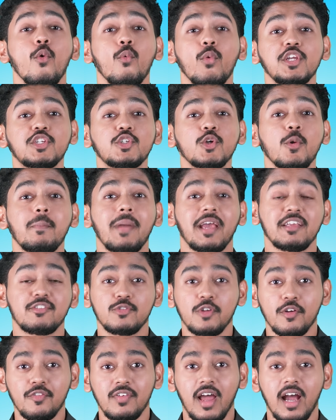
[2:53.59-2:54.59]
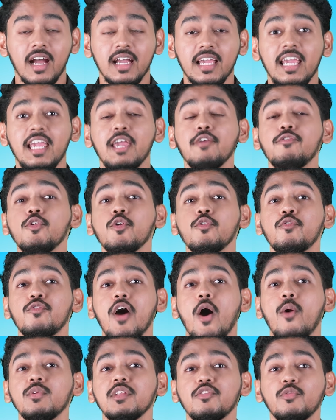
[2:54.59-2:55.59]
Wish you best of luck. If you
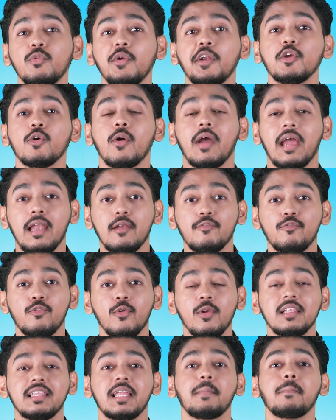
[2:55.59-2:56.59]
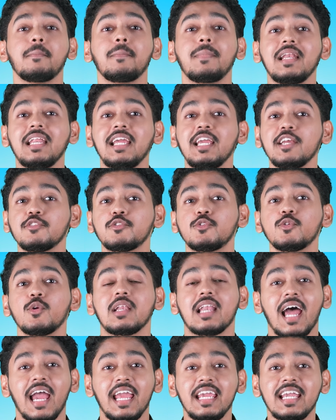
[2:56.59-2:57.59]
found this video helpful, then please do
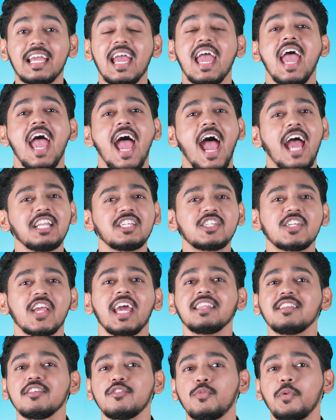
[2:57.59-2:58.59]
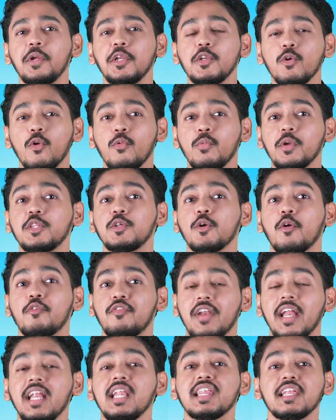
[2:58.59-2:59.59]
like and share this video with your
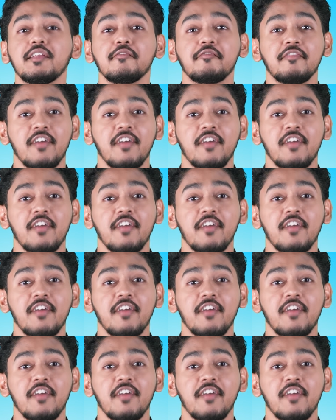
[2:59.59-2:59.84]
friends and